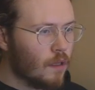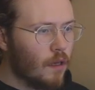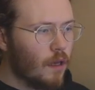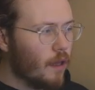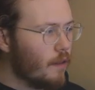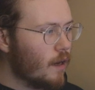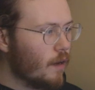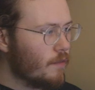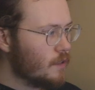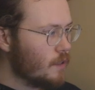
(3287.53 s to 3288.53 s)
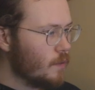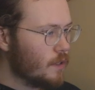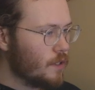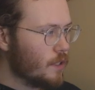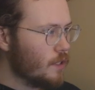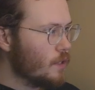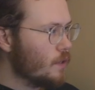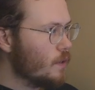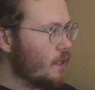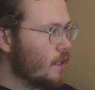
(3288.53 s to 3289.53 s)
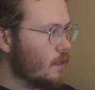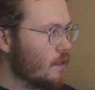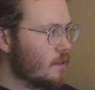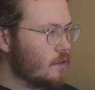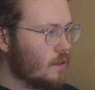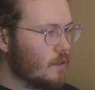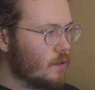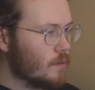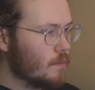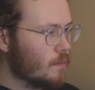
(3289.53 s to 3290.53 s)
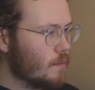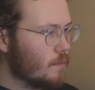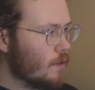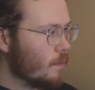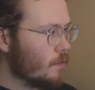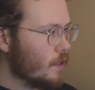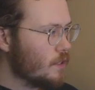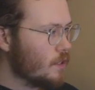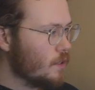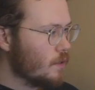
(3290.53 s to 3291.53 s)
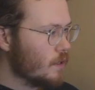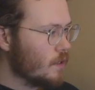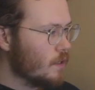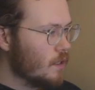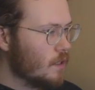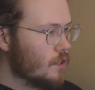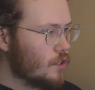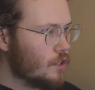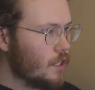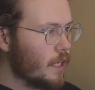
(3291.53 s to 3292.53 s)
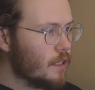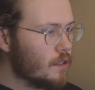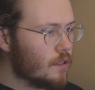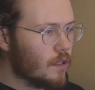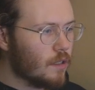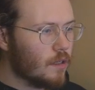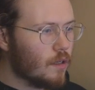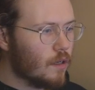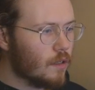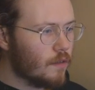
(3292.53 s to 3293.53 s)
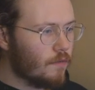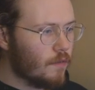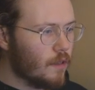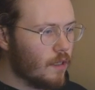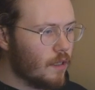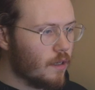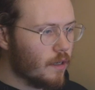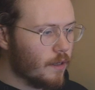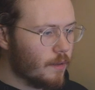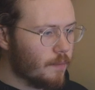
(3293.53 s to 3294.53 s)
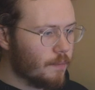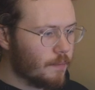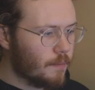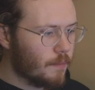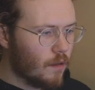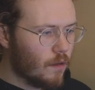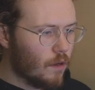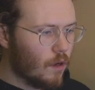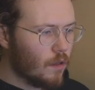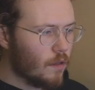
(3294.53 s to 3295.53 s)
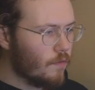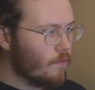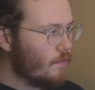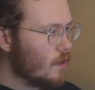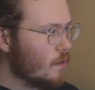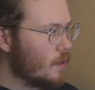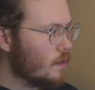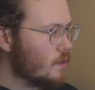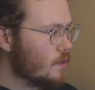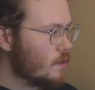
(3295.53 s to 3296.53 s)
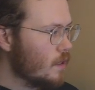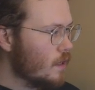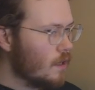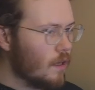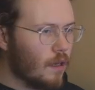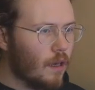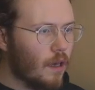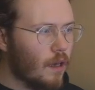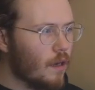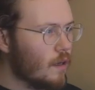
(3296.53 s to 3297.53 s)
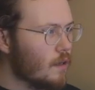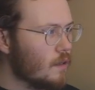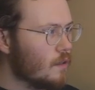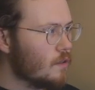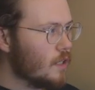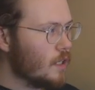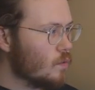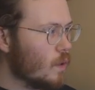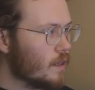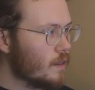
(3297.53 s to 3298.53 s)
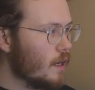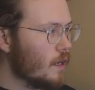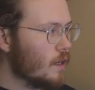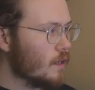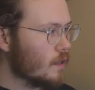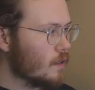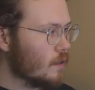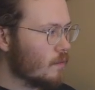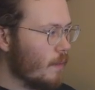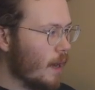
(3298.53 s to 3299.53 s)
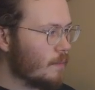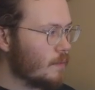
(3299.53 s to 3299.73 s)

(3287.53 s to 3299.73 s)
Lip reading: And then obviously what you can do is in your preparation, you can change all of the different filaments and change what they're mapped